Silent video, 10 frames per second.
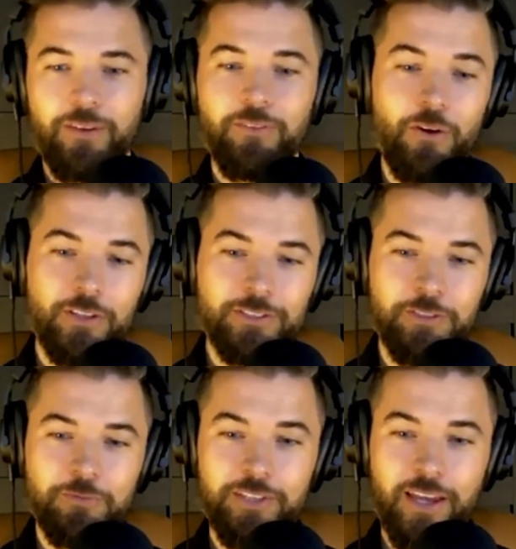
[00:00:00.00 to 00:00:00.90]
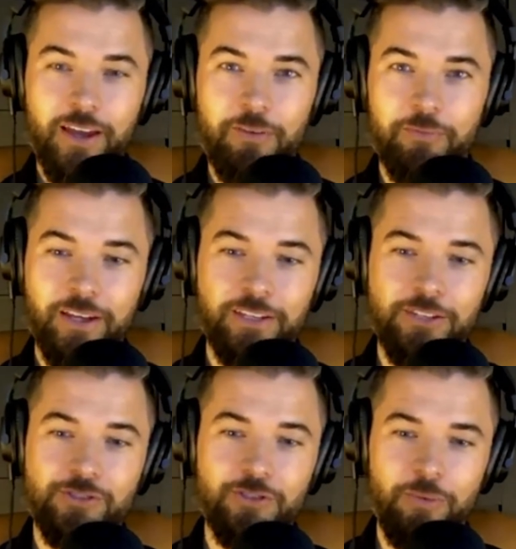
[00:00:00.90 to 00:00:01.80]
Well, awesome. Sam, thank
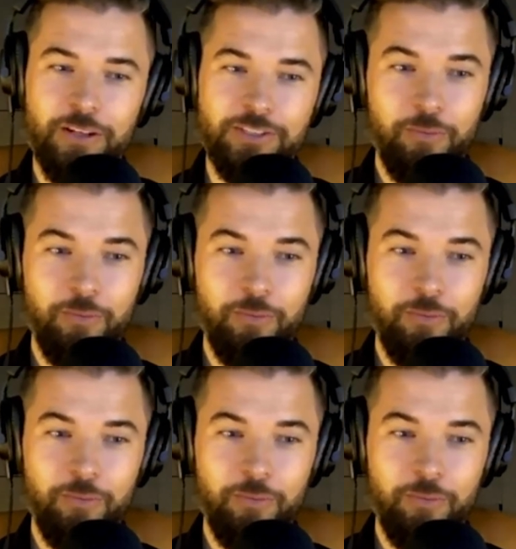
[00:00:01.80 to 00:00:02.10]
you so much.